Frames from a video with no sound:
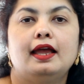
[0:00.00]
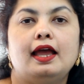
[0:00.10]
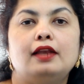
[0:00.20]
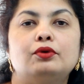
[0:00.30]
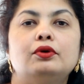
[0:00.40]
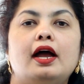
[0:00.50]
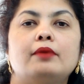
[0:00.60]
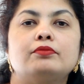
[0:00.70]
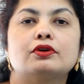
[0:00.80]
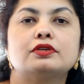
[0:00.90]
Hello, I
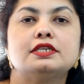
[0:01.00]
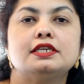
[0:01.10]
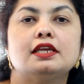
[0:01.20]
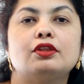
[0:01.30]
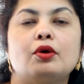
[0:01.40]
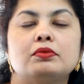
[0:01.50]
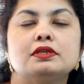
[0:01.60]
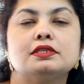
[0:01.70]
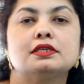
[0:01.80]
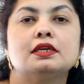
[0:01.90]
am Dr. Teena
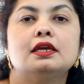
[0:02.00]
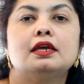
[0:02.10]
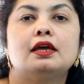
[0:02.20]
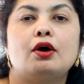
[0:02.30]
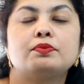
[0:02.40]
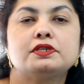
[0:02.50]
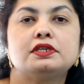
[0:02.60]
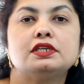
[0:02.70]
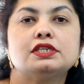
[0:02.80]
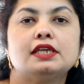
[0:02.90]
Thomas,
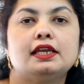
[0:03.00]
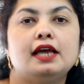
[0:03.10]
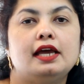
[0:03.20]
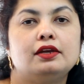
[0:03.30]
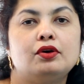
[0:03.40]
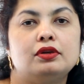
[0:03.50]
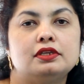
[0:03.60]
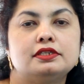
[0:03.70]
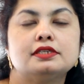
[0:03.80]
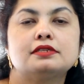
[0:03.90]
obstetrician and
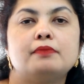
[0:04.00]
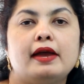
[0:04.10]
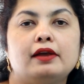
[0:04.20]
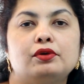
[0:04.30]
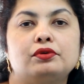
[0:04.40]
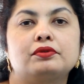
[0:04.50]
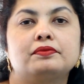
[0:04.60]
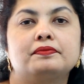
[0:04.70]
gynecologist, Bangalore.